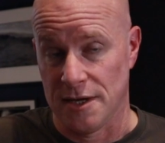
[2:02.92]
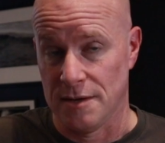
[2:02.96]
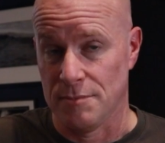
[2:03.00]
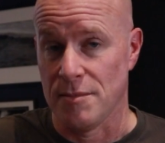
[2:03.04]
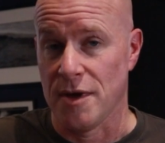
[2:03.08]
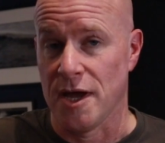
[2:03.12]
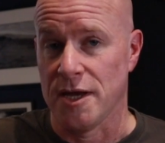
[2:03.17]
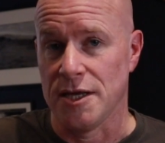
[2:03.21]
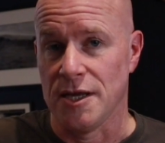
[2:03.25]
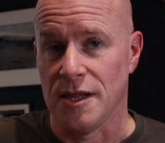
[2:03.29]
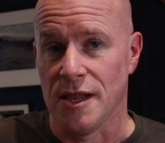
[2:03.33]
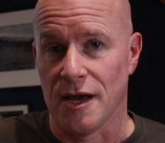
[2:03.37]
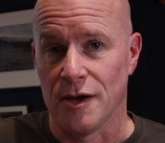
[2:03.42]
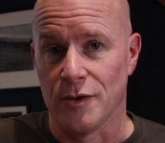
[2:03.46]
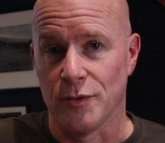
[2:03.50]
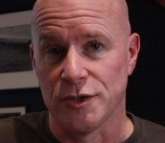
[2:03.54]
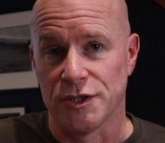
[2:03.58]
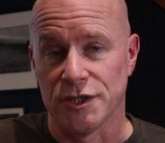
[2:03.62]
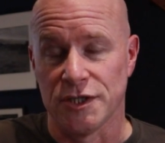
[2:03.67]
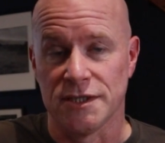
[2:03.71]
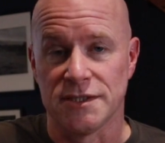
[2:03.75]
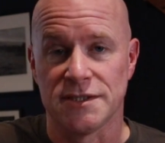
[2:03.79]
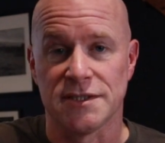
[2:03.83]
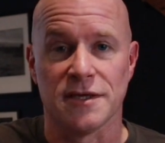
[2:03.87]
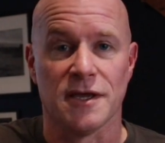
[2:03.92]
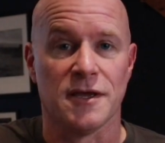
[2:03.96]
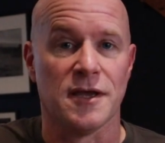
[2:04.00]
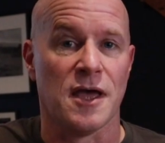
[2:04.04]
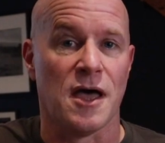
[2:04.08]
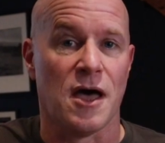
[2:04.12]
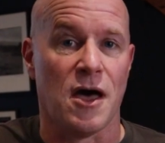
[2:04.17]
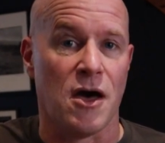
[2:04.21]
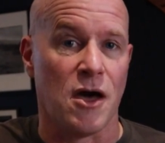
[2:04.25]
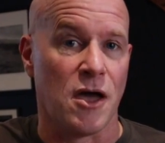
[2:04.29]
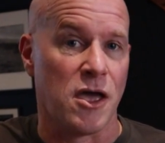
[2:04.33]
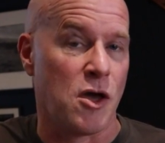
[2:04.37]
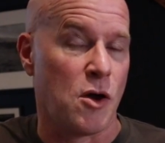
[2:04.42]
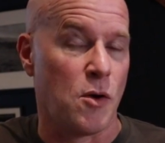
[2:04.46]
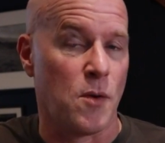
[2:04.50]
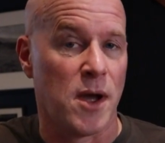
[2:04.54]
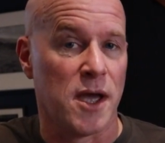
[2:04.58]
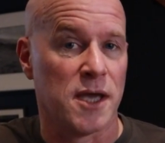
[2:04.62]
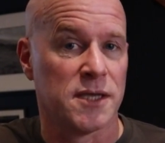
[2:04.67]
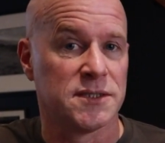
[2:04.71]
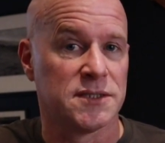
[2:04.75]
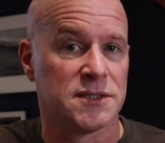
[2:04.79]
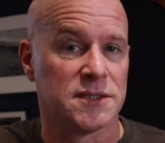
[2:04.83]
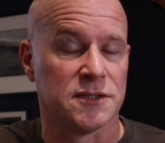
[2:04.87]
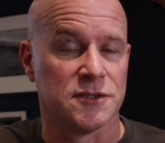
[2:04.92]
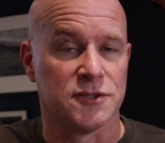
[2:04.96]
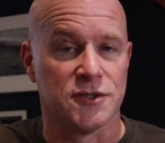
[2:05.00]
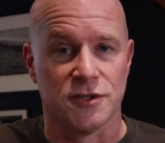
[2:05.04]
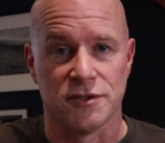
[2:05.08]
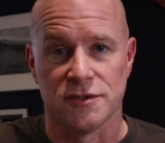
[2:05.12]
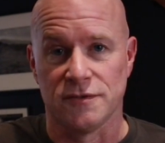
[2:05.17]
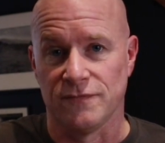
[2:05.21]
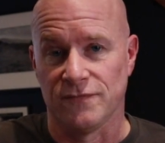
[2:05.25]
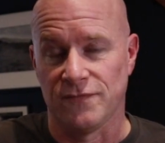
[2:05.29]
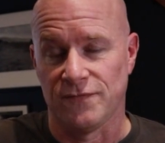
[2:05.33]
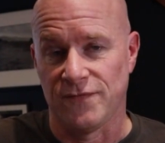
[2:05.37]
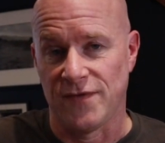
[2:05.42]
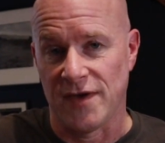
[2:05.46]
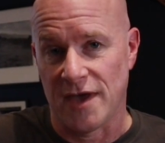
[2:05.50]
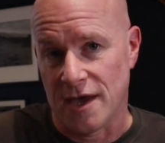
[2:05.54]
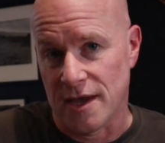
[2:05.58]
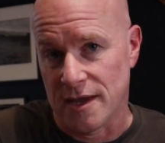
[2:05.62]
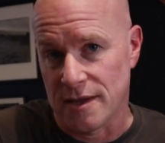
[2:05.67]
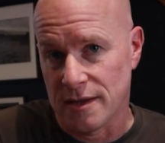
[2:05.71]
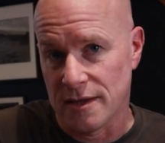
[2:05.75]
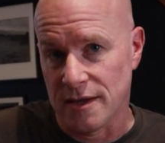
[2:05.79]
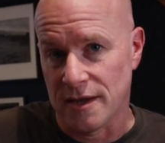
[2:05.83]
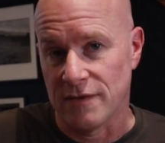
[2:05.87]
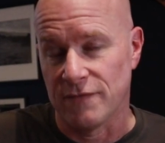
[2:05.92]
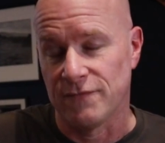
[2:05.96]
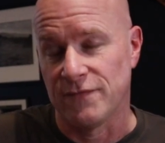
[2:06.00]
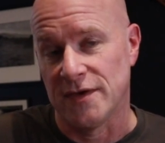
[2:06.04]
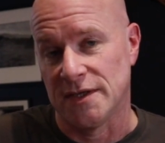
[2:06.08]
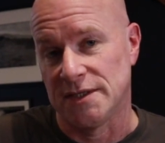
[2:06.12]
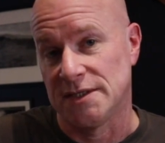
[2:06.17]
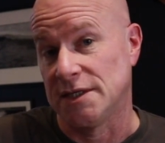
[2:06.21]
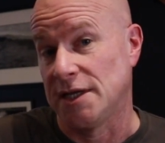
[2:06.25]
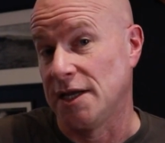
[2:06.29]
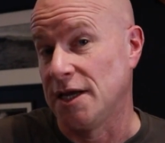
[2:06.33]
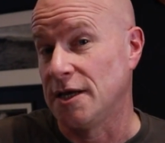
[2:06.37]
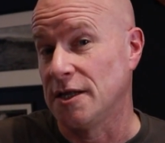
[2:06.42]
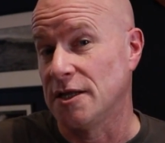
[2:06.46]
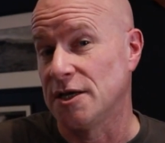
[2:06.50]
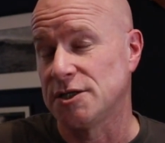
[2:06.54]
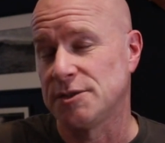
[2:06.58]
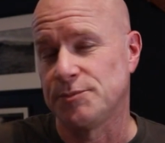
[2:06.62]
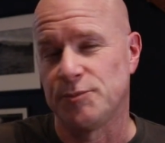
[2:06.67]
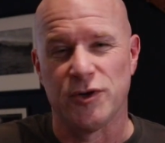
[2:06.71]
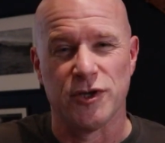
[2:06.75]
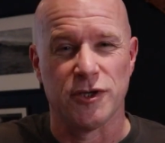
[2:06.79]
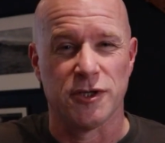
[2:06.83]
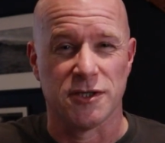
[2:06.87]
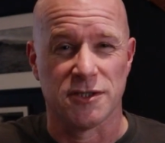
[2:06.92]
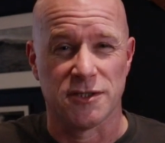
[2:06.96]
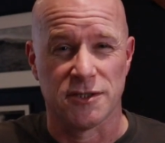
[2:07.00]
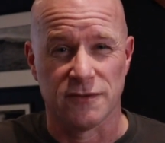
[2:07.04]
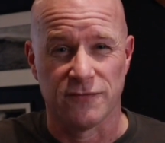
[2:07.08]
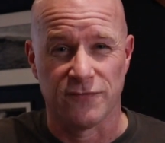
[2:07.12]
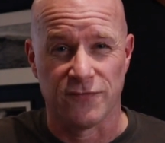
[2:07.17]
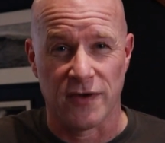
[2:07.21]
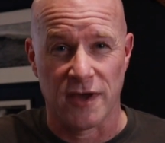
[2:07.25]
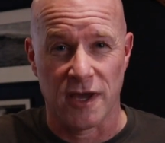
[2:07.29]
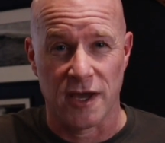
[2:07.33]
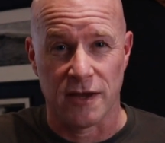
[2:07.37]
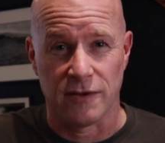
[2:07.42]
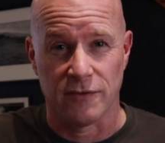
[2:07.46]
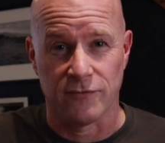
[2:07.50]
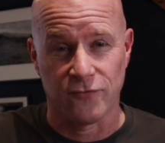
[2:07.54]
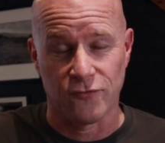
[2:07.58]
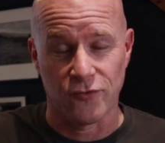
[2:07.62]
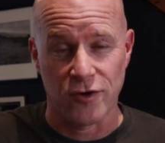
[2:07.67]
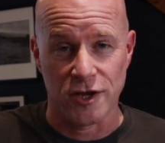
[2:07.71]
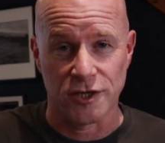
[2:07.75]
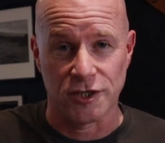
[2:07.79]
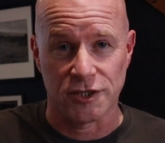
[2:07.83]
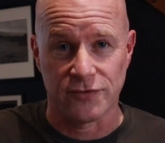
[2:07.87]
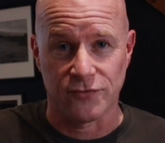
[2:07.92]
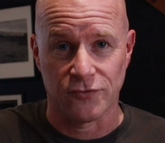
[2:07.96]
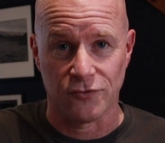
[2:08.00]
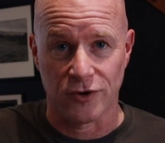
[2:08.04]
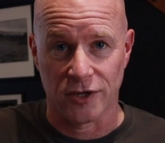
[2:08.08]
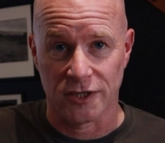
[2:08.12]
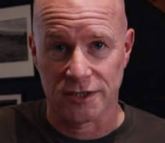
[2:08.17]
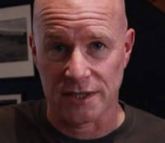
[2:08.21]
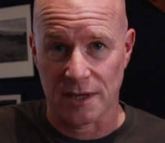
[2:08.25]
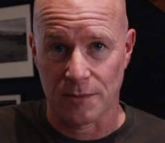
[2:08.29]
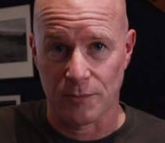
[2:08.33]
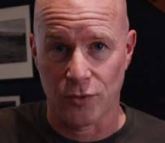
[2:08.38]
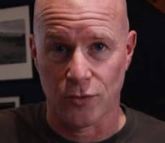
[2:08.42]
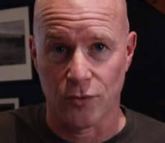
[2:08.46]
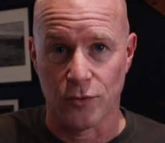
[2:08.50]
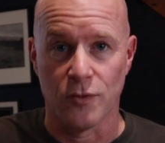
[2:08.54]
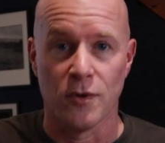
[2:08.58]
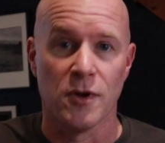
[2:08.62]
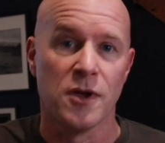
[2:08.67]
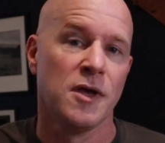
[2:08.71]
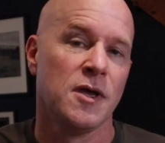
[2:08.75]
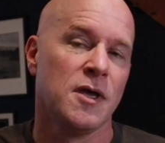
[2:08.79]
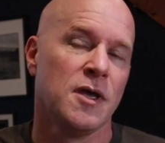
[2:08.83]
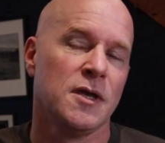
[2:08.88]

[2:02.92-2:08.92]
in many languages, iOS doesn't fit. It fits in English, but it doesn't fit in French, for example.